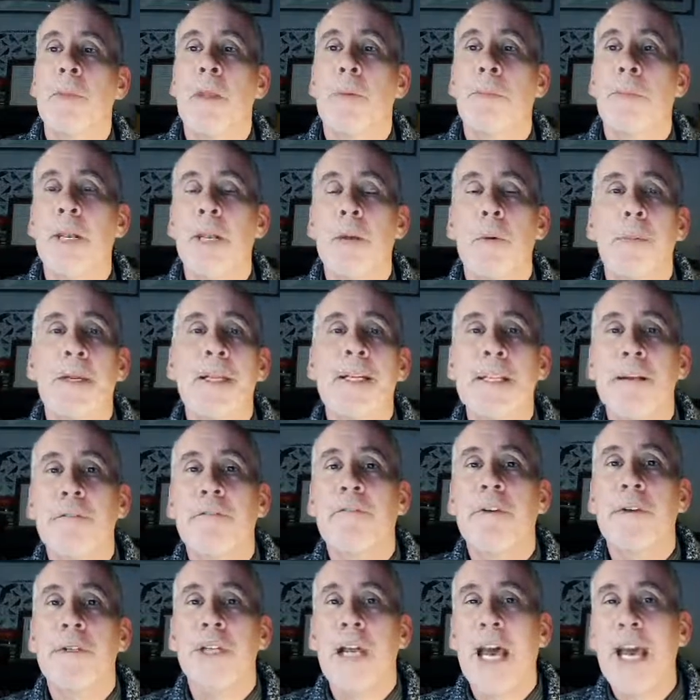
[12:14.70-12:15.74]
but it would be
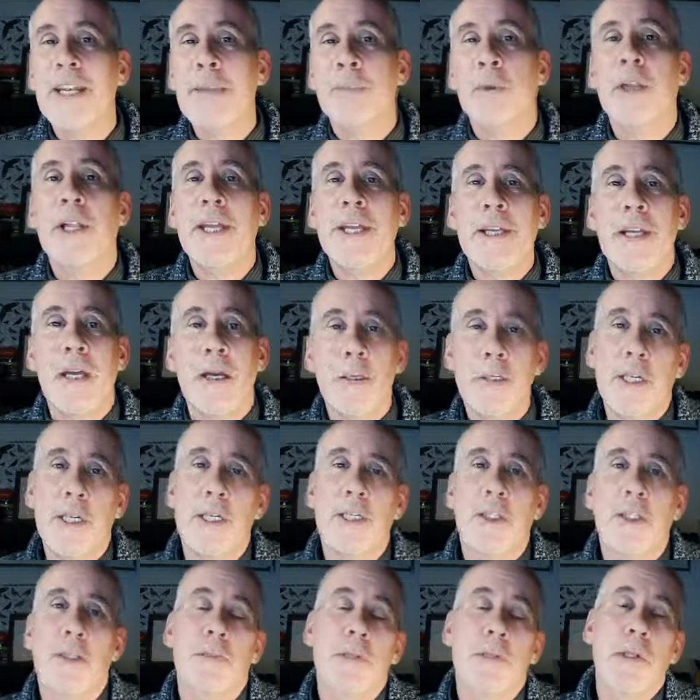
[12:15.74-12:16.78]
different. Edible
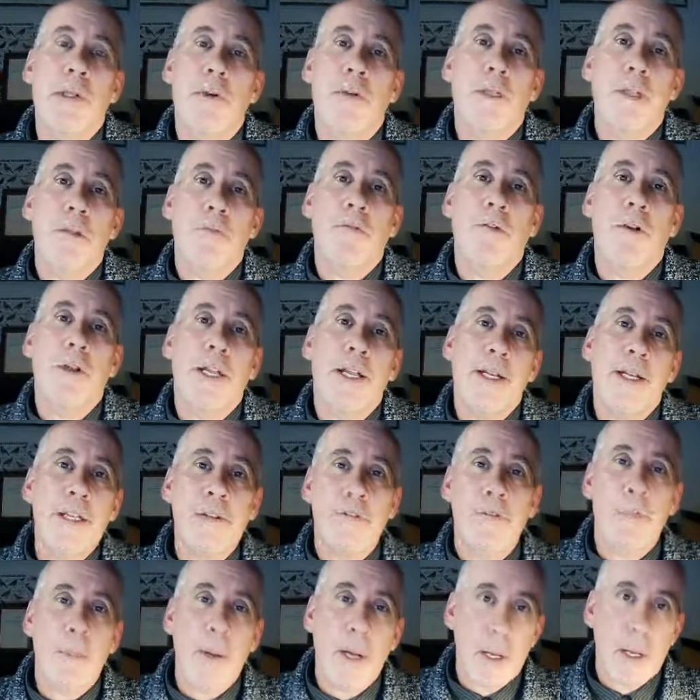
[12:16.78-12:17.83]
ecosystems look different in
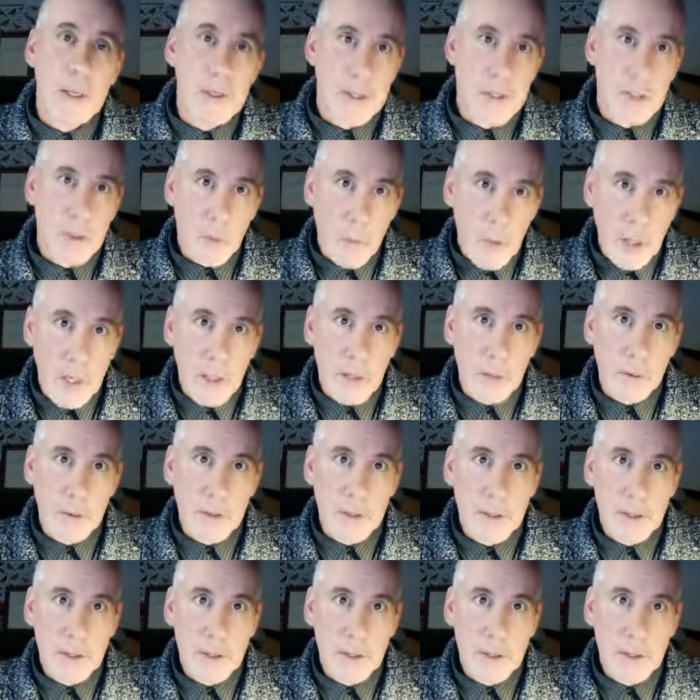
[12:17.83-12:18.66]
different parts of the world.